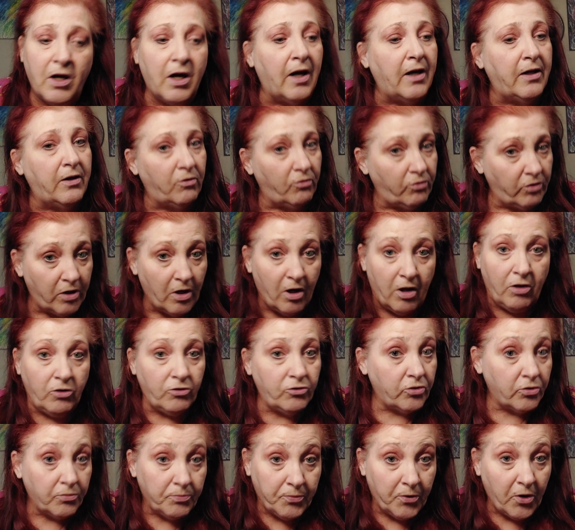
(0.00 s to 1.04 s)
I know y'all are
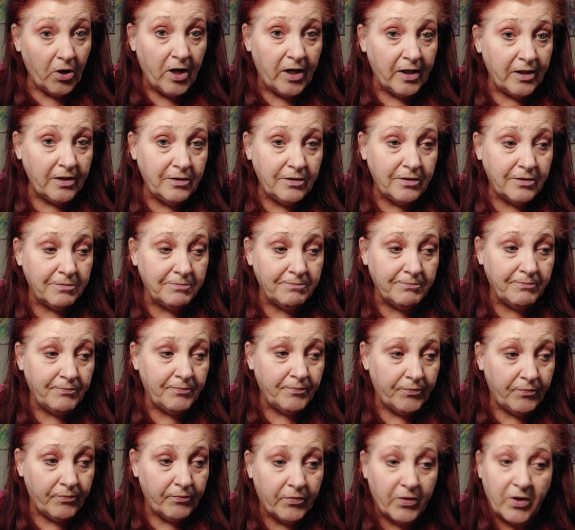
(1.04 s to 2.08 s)
surprised,
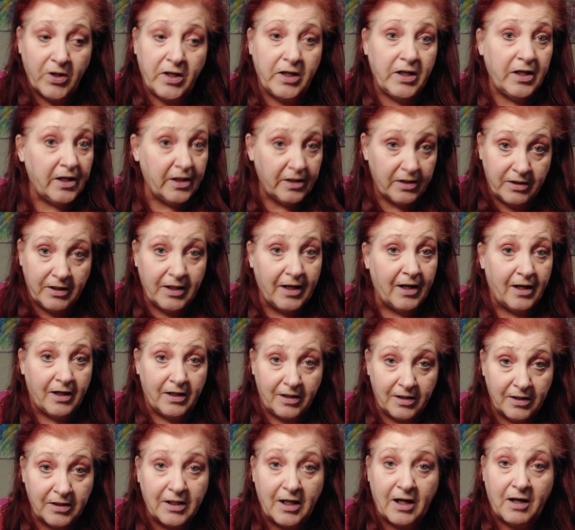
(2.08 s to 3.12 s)
but it's yeah,
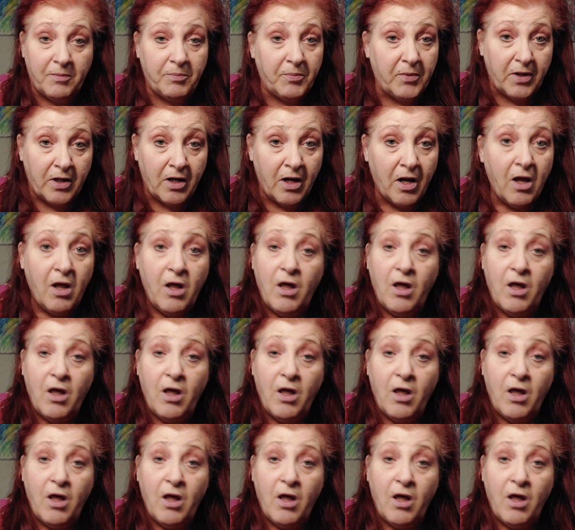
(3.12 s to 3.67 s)
it's happened.